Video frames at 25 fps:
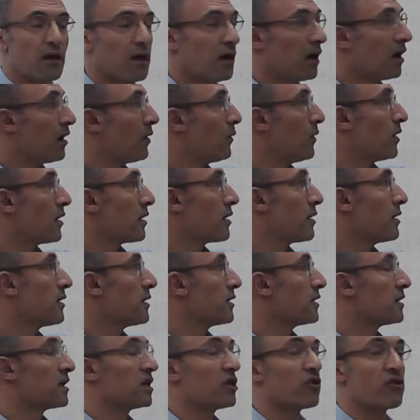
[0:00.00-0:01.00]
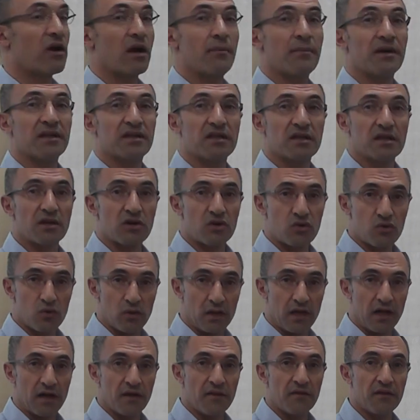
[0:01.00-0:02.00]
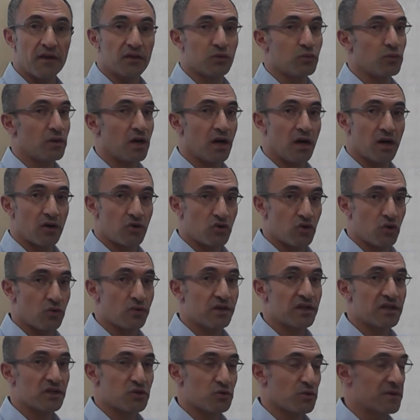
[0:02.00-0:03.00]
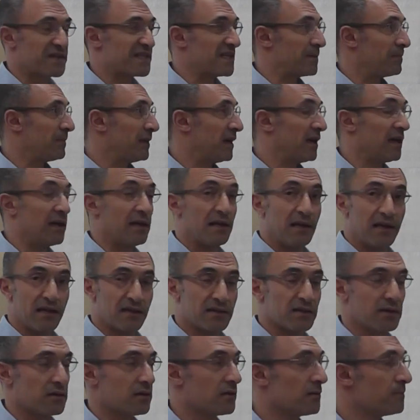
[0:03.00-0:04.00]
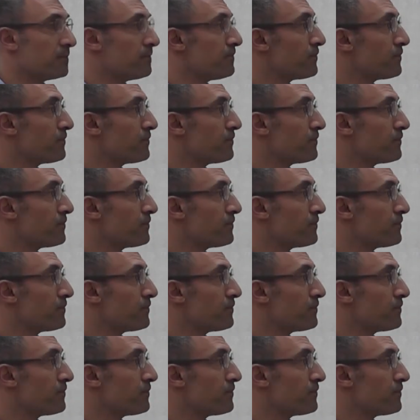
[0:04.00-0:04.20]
our grammatical rule that we are going to explain later.